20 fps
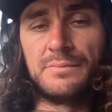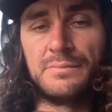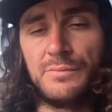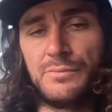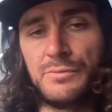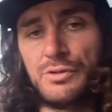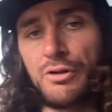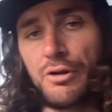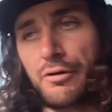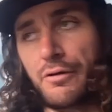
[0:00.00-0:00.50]

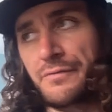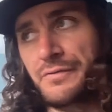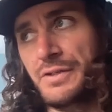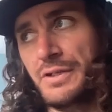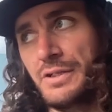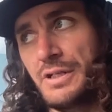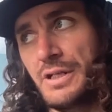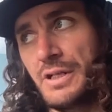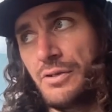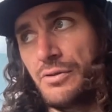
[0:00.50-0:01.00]
Not
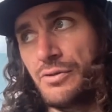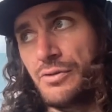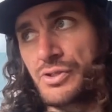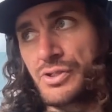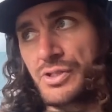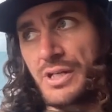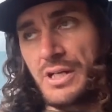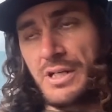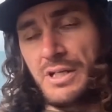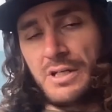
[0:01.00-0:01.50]
often that you
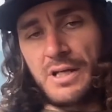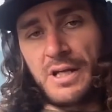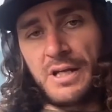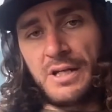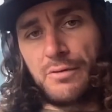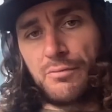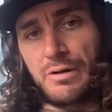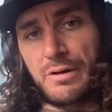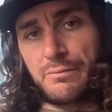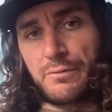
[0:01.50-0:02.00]
see
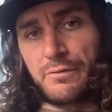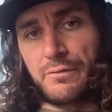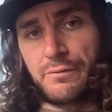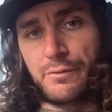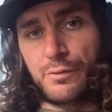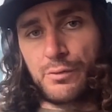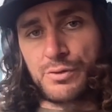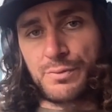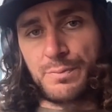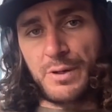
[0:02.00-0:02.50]
anyone with
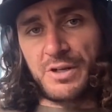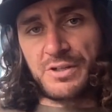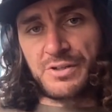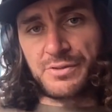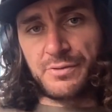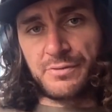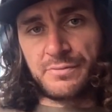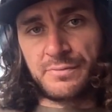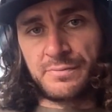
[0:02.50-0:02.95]
full spikes on.